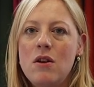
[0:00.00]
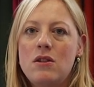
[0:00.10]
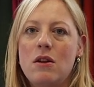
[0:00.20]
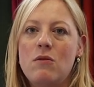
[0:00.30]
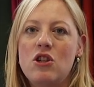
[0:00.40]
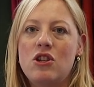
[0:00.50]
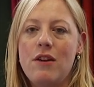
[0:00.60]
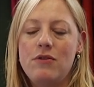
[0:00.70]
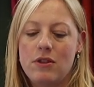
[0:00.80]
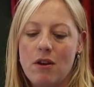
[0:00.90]
so which
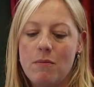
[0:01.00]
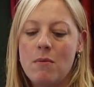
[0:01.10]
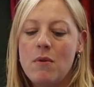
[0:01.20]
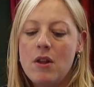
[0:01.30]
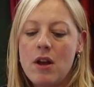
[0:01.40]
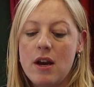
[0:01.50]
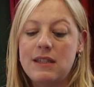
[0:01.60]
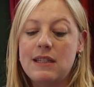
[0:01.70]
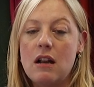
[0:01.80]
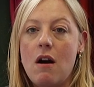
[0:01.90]
gives them a
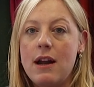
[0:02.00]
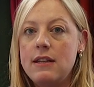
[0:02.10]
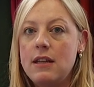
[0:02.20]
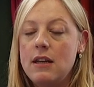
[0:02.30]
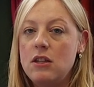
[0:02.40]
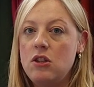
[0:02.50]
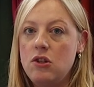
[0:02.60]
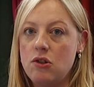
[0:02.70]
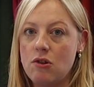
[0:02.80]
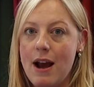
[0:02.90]
slight
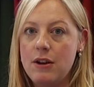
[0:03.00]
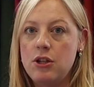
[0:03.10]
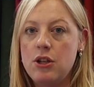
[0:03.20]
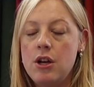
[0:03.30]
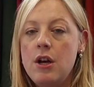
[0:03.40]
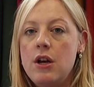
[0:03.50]
stretch.